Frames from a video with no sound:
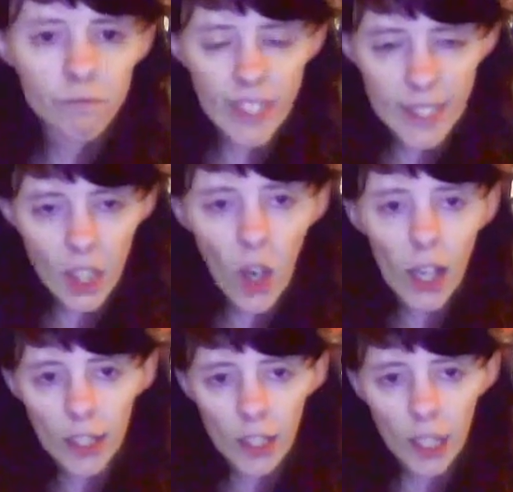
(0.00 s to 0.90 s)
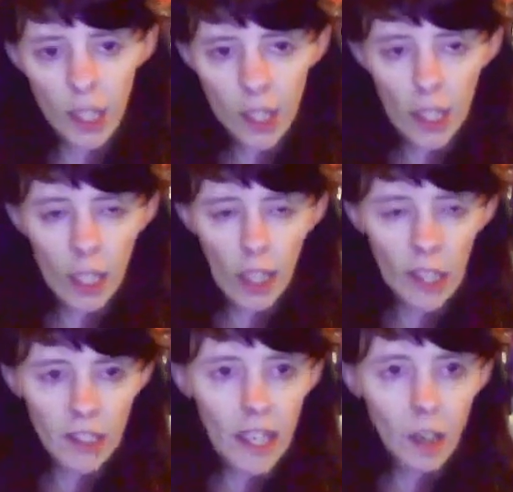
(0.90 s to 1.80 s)
did like it,
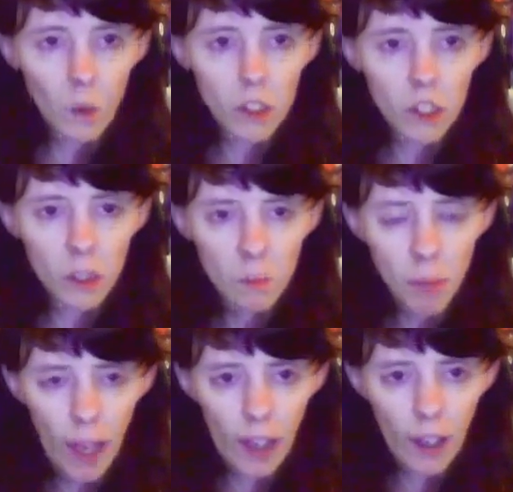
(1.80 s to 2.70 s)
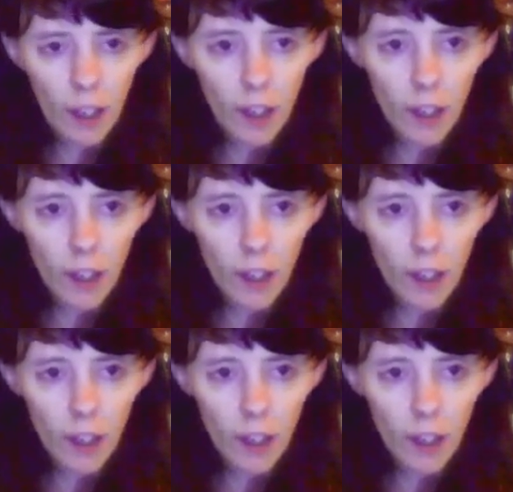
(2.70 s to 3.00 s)
and now watching it back,